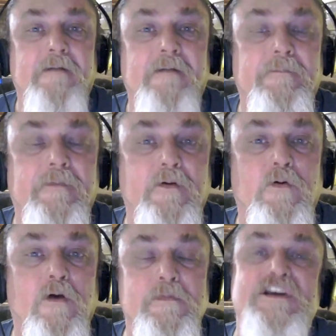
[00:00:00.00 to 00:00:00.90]
who are
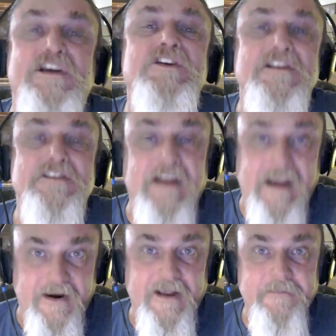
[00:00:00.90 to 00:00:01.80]
musicians in the
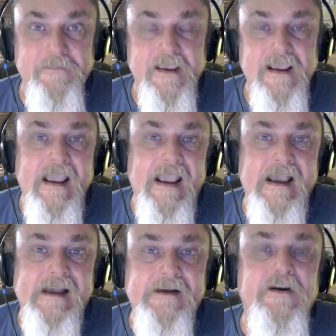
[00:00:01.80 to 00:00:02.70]
area, and
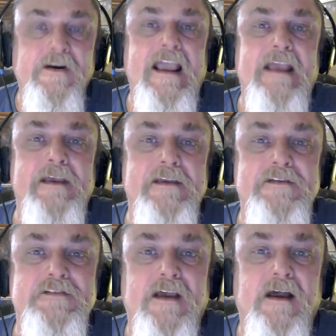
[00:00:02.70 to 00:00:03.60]
her name is
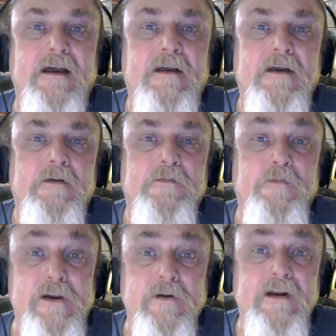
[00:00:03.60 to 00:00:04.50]
uh,
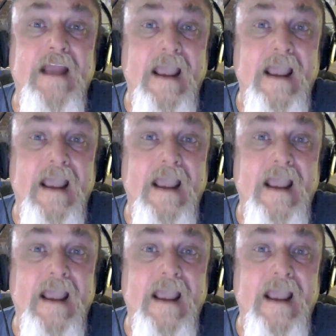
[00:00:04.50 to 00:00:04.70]
Friderun Ankel